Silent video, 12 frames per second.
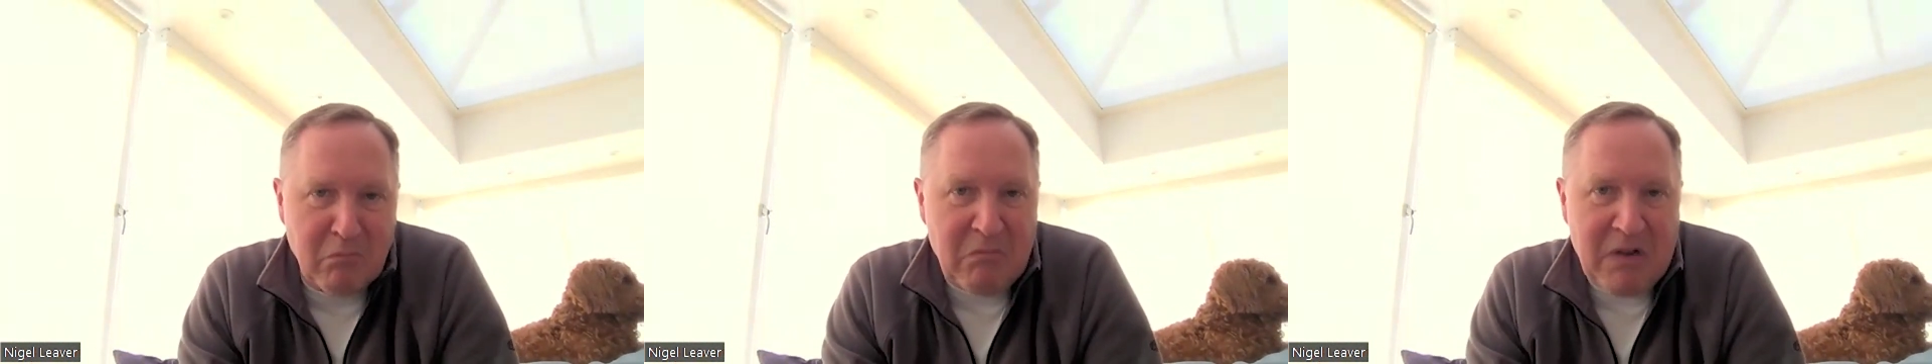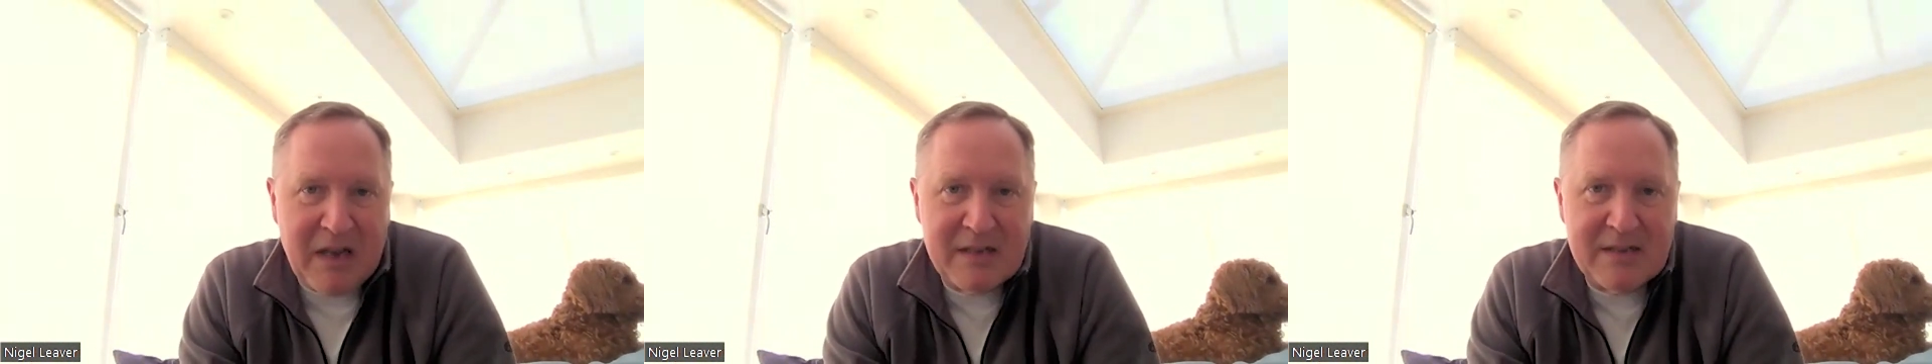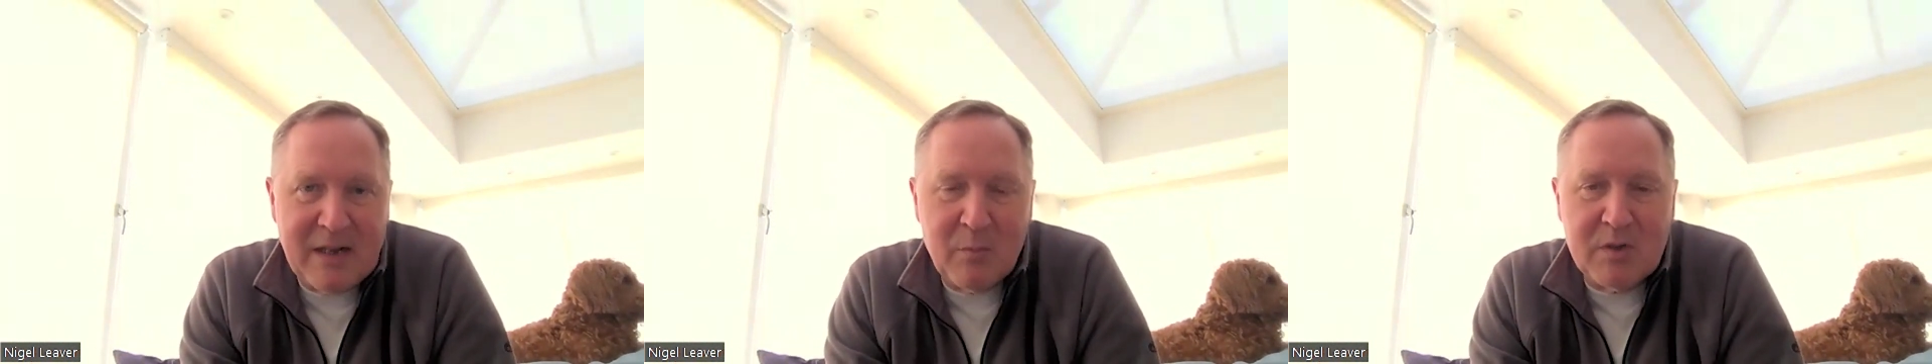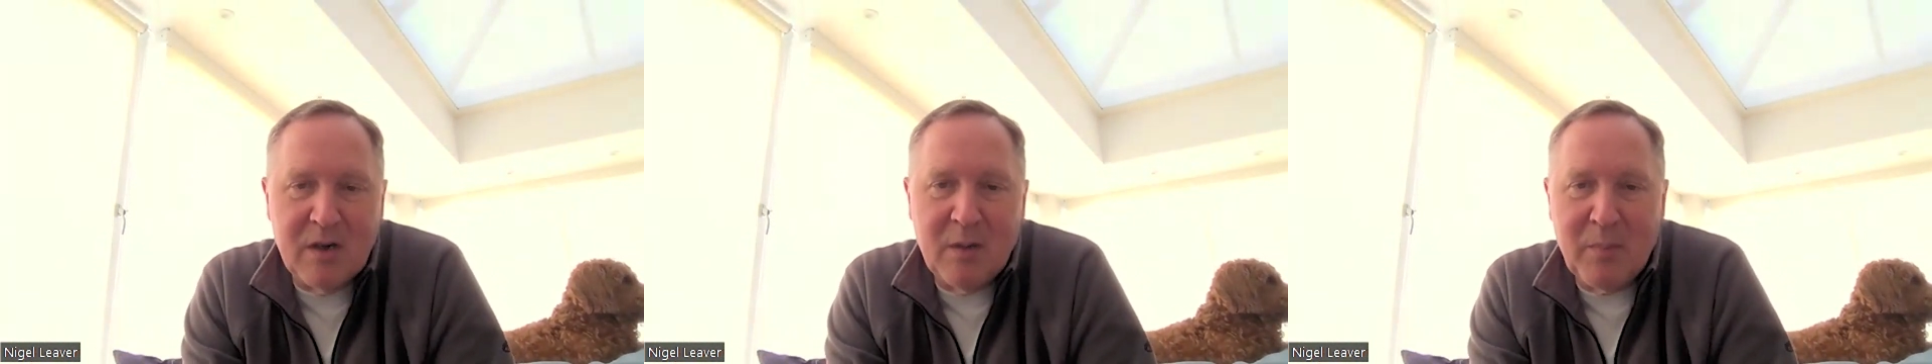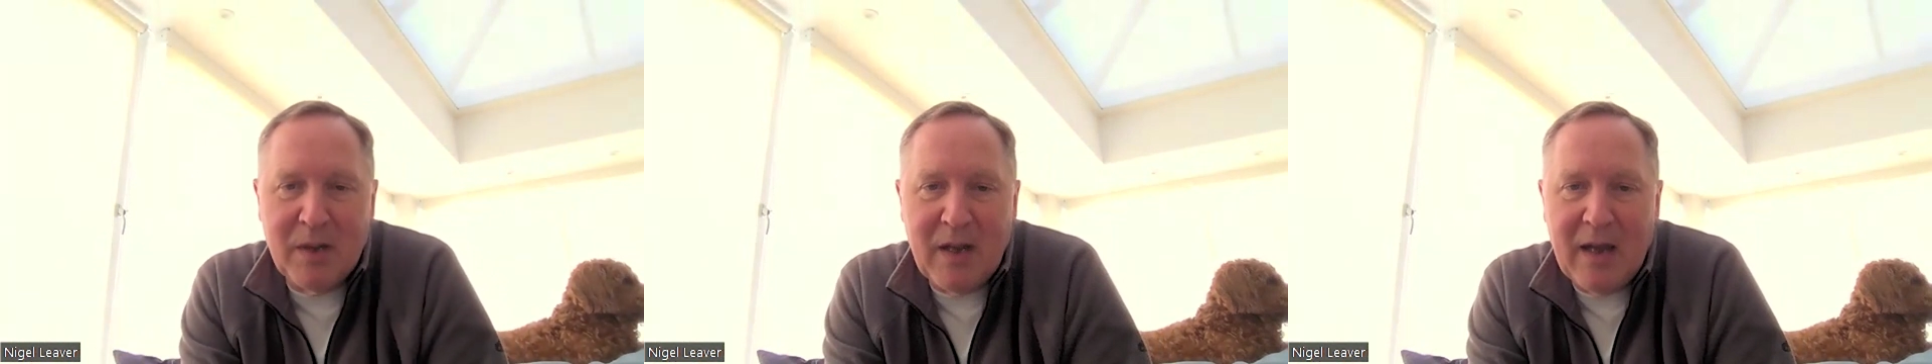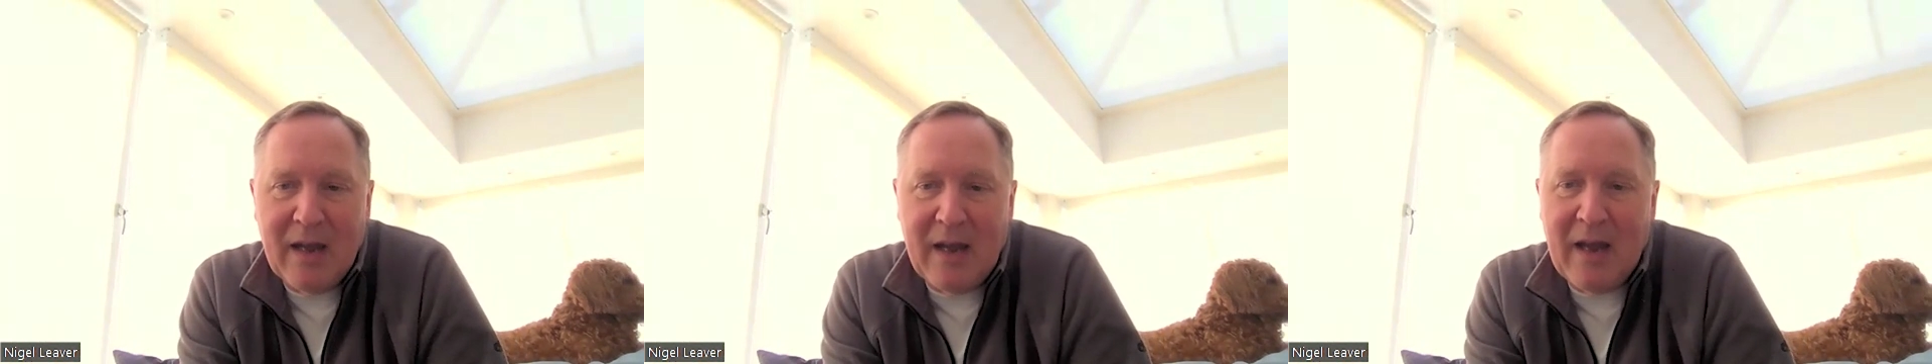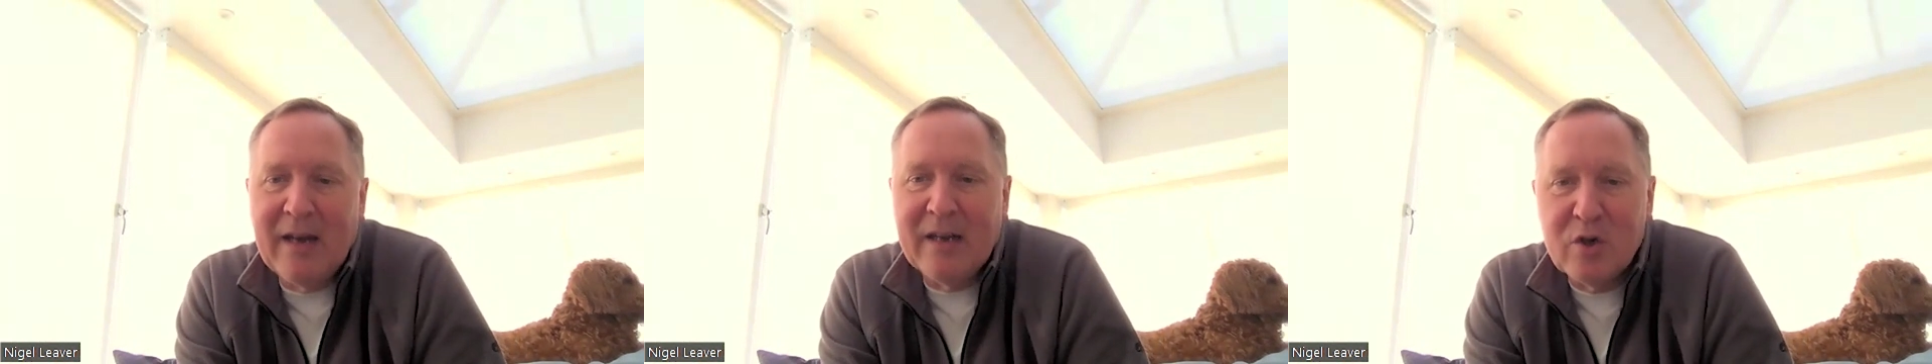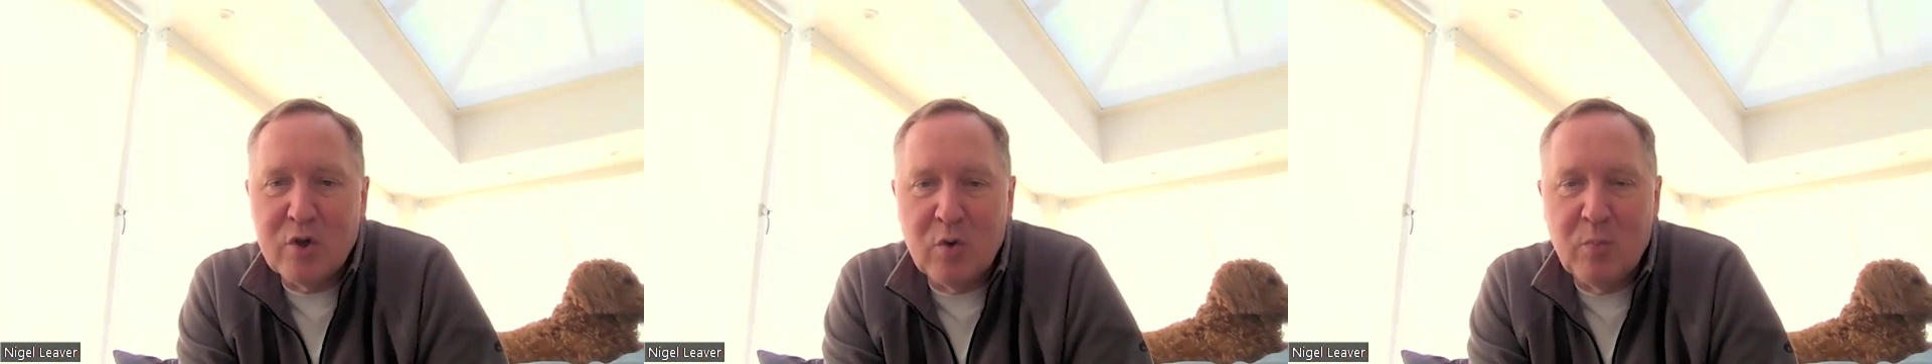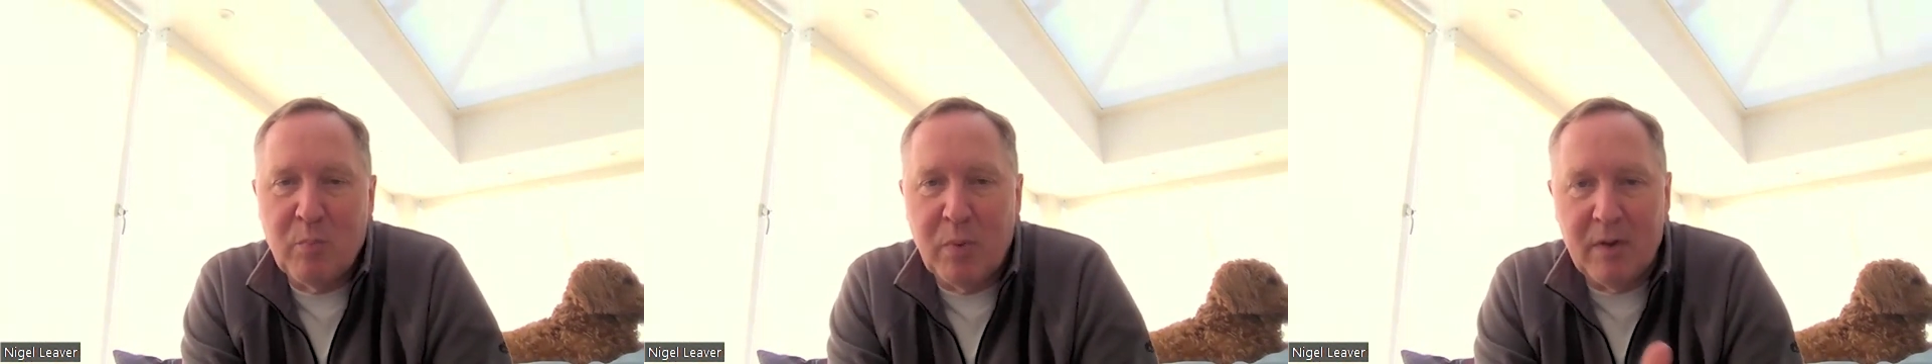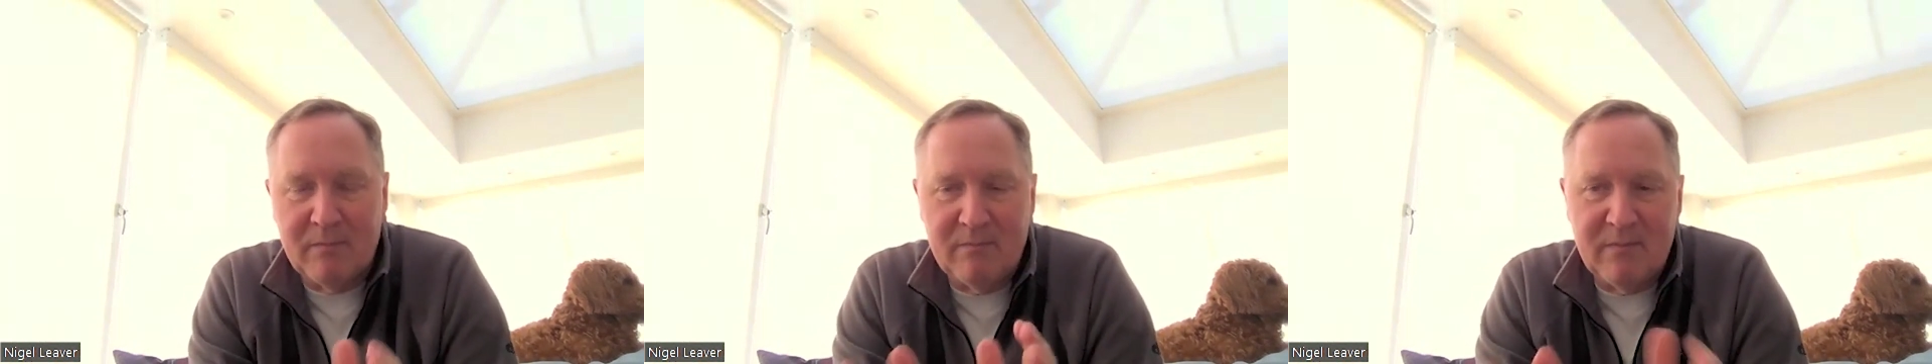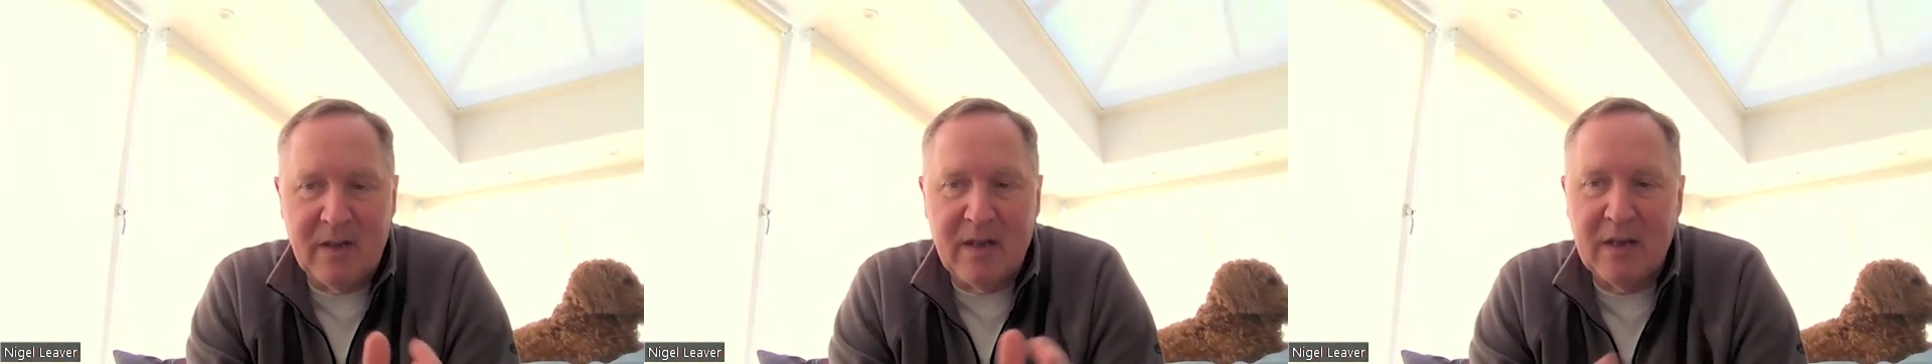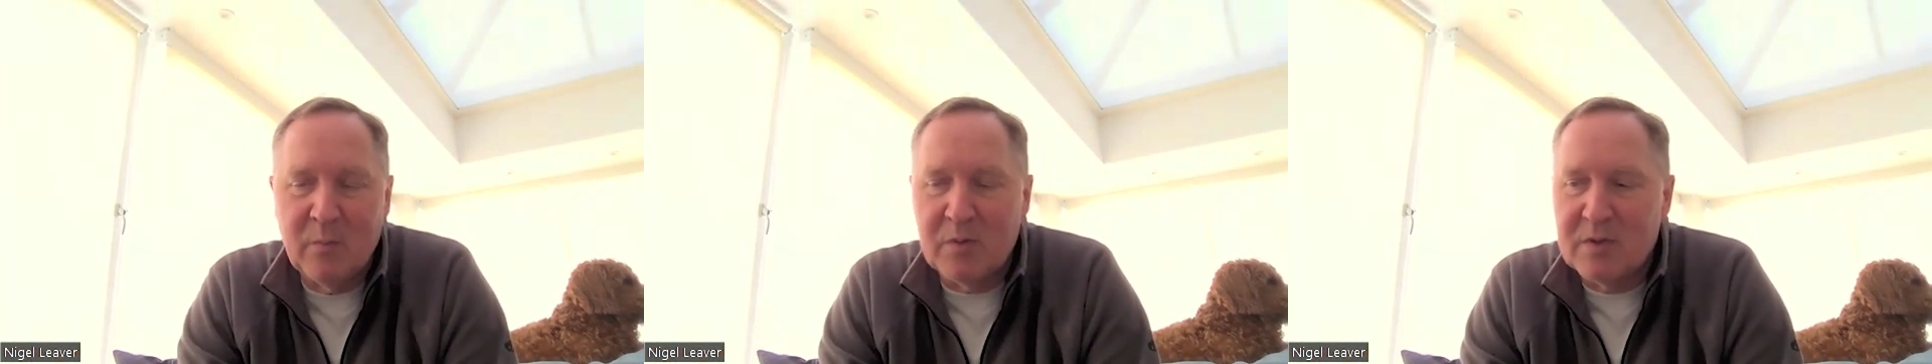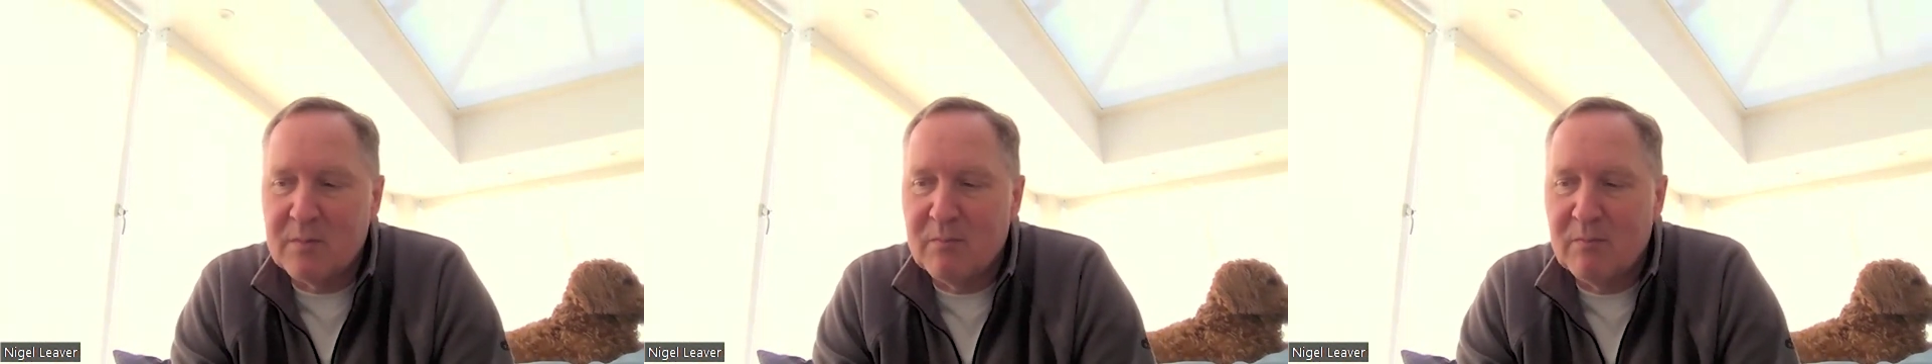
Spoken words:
yes, that was going to be an issue, but heat was